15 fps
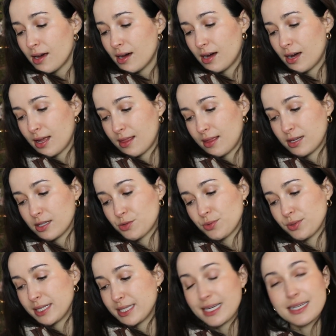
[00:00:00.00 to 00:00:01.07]
I think it's
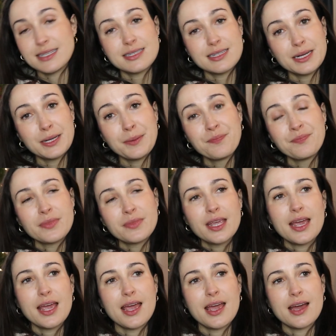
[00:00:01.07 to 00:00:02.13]
really tasty,
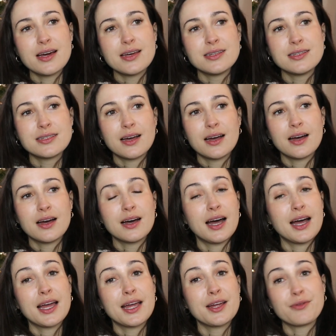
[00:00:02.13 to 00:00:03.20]
and
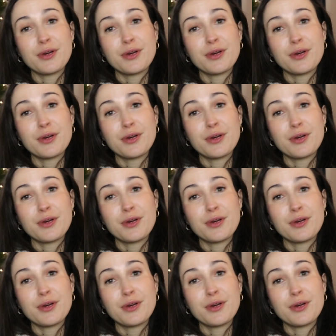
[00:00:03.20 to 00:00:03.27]
I